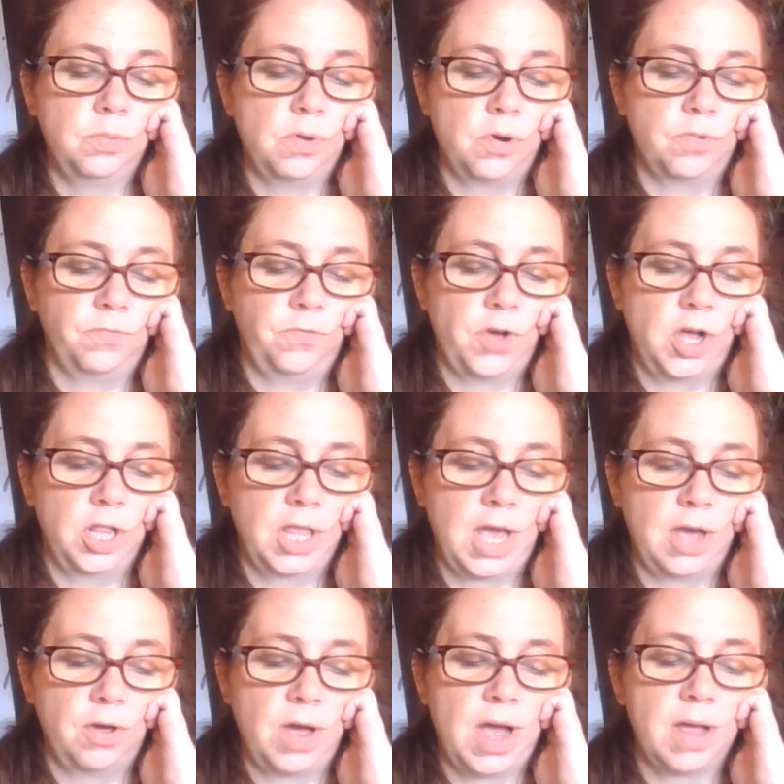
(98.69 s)
You won't fall
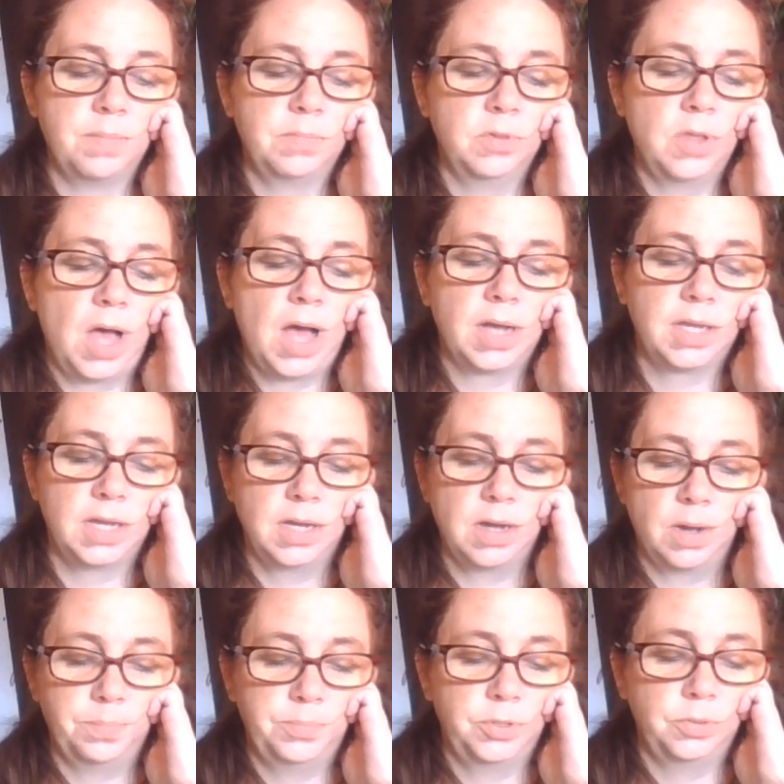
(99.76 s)
out. I'm
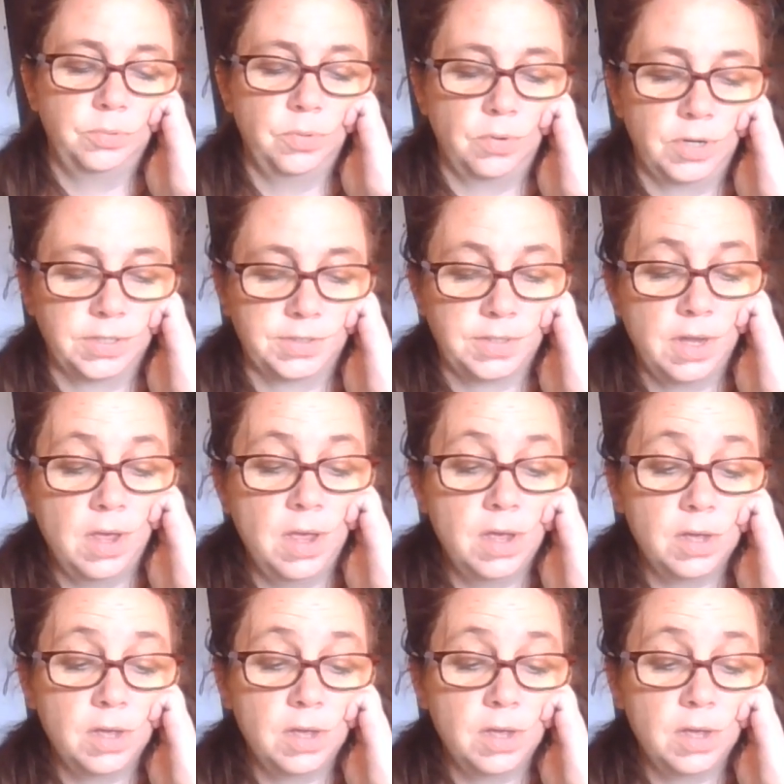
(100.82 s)
locking up 2 doors.